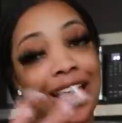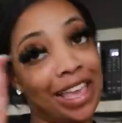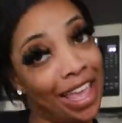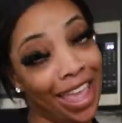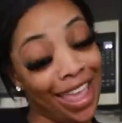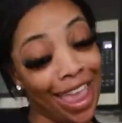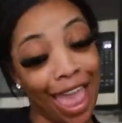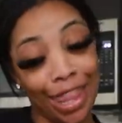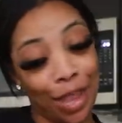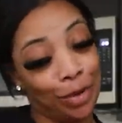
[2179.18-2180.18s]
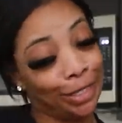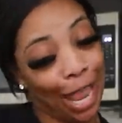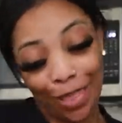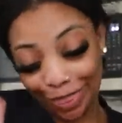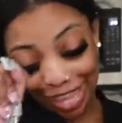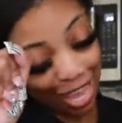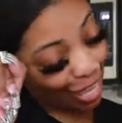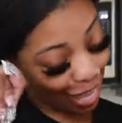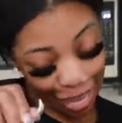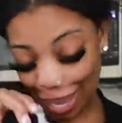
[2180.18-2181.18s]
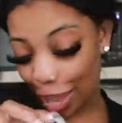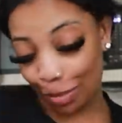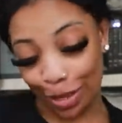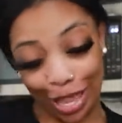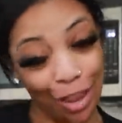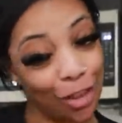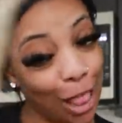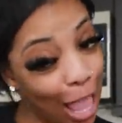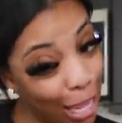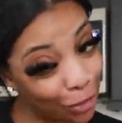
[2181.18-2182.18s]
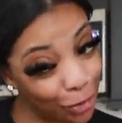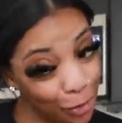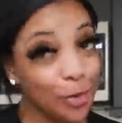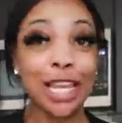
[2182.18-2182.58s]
Again, I know what y'all thinking, but there's a lot of